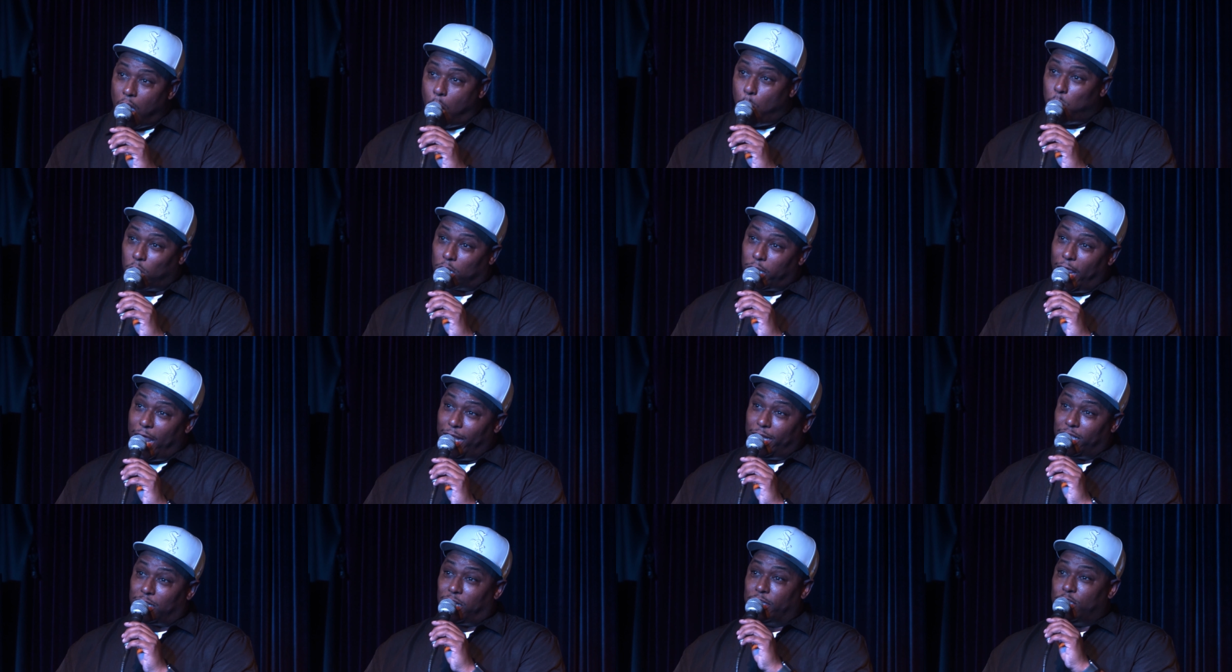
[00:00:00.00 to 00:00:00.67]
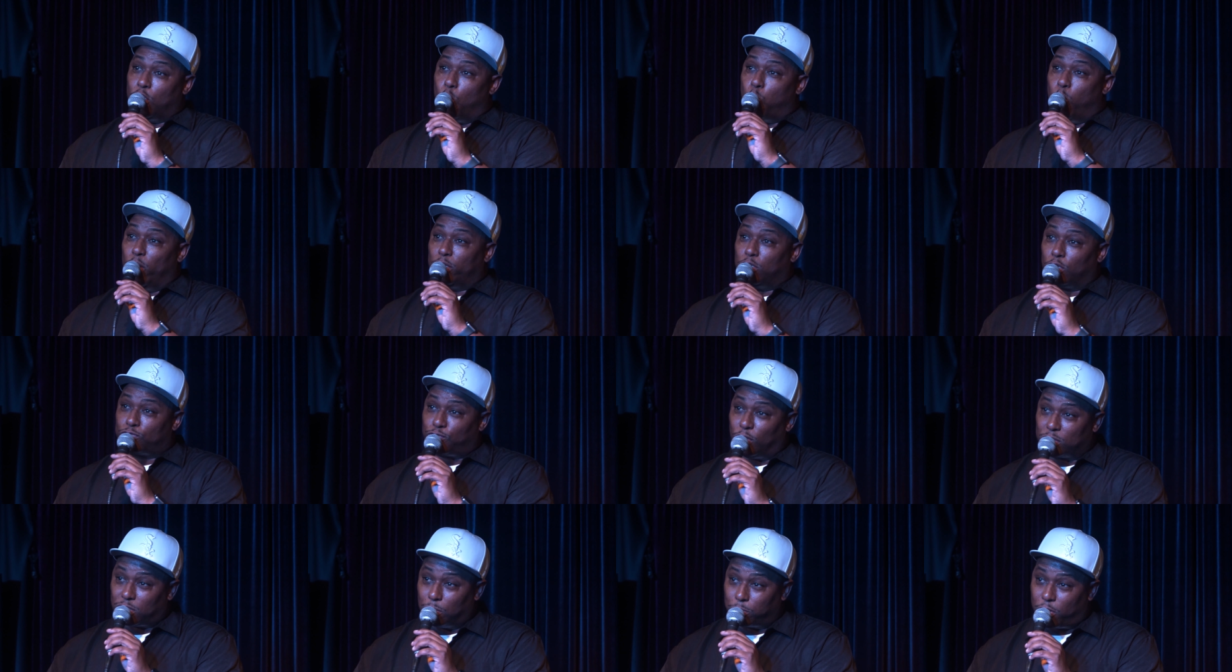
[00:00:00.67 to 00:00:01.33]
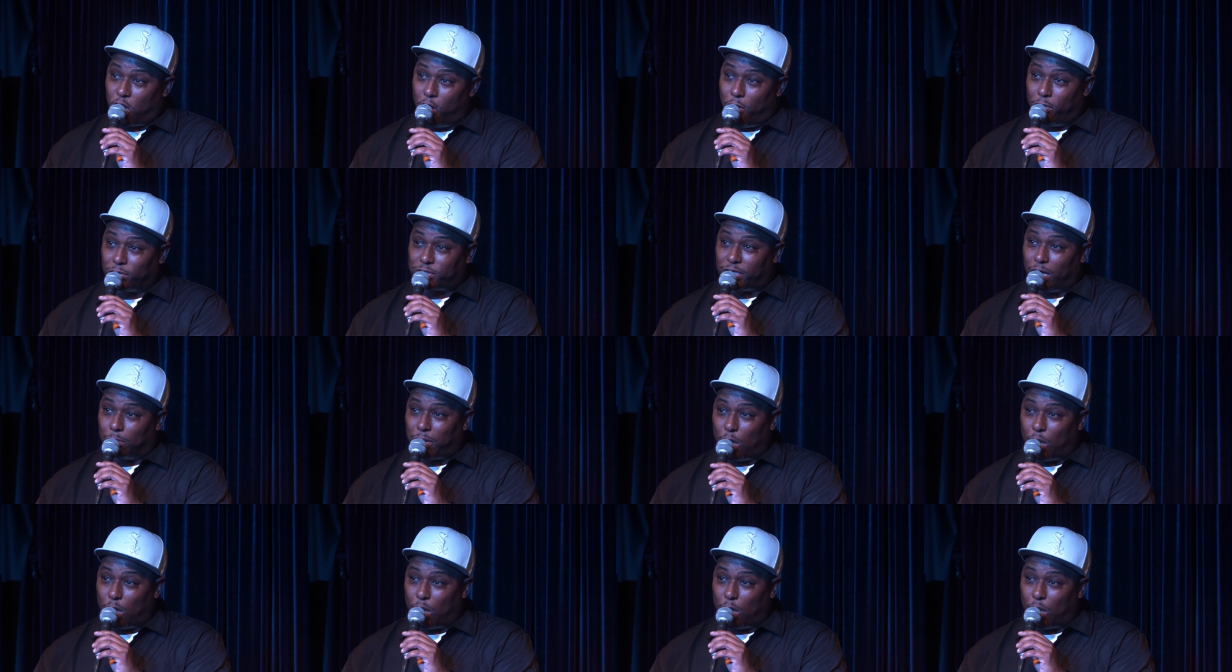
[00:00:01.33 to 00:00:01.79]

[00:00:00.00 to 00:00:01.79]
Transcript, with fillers: I will gladly clean your windows for some currency.